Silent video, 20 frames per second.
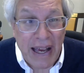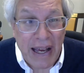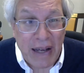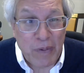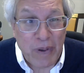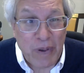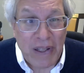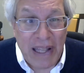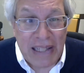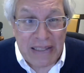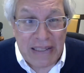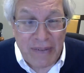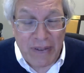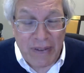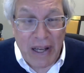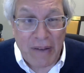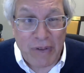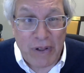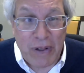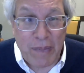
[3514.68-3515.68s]
I realize I've
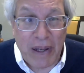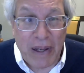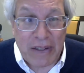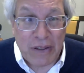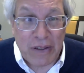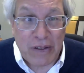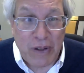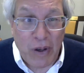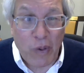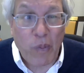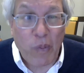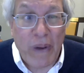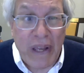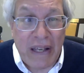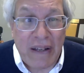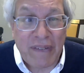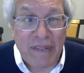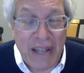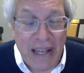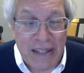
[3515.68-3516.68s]
covered about a
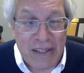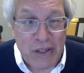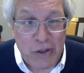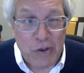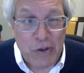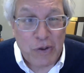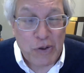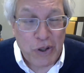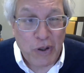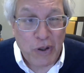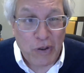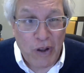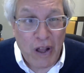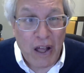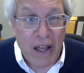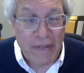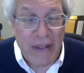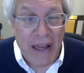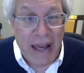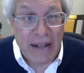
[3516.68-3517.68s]
week of constitutional
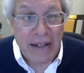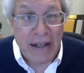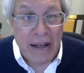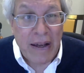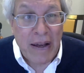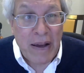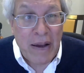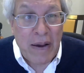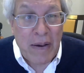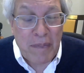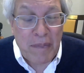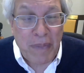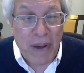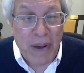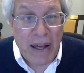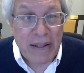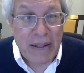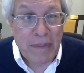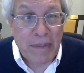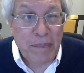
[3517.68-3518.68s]
law on that,
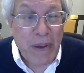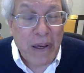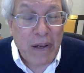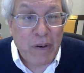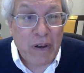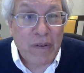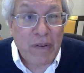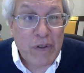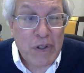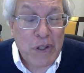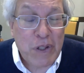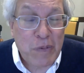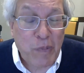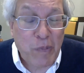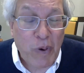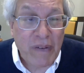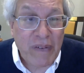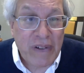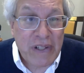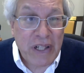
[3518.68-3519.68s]
but Pickering versus
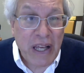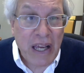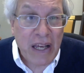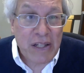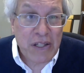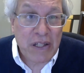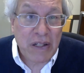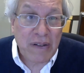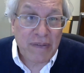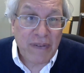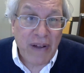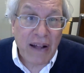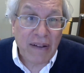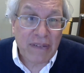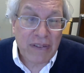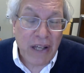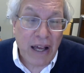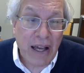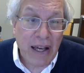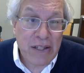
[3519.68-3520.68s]
Board of Education
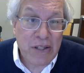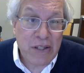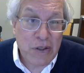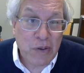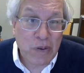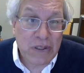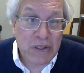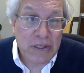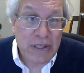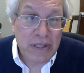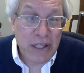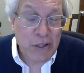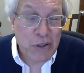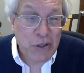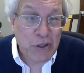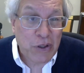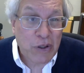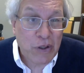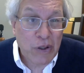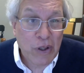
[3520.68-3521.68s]
involved a high school
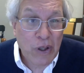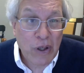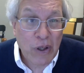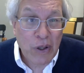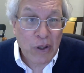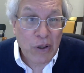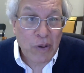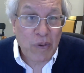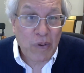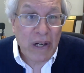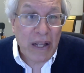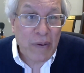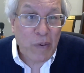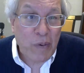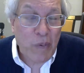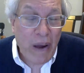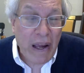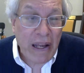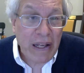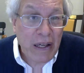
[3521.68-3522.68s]
teacher who went on
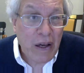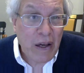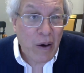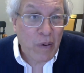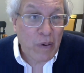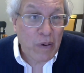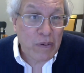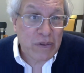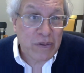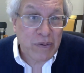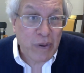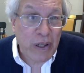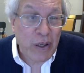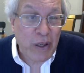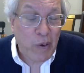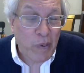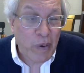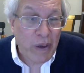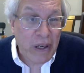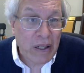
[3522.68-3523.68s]
the radio and was
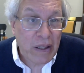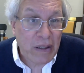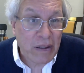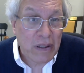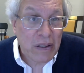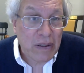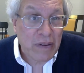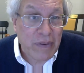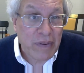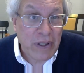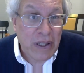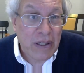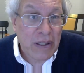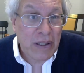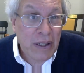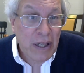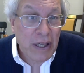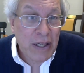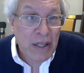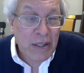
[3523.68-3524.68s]
very critical of the
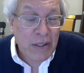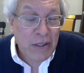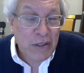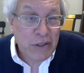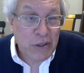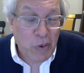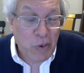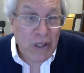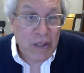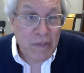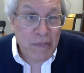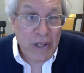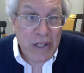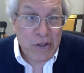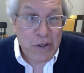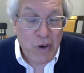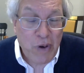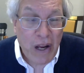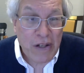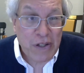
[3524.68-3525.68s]
school
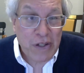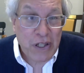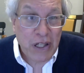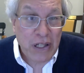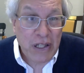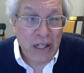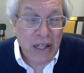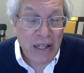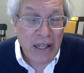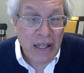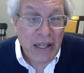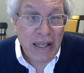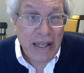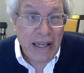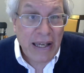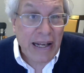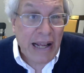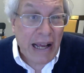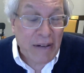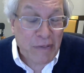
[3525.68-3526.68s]
administration
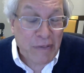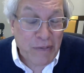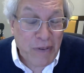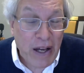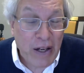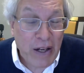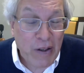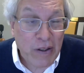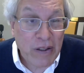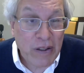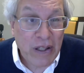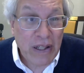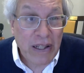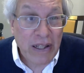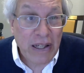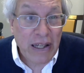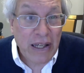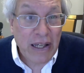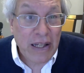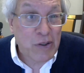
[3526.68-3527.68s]
and got fired
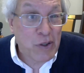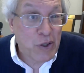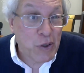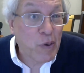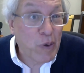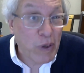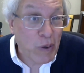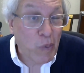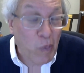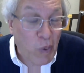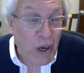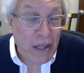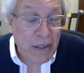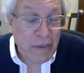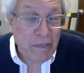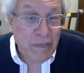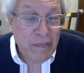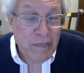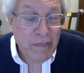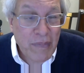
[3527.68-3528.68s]
and sued and
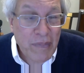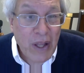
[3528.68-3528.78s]
won.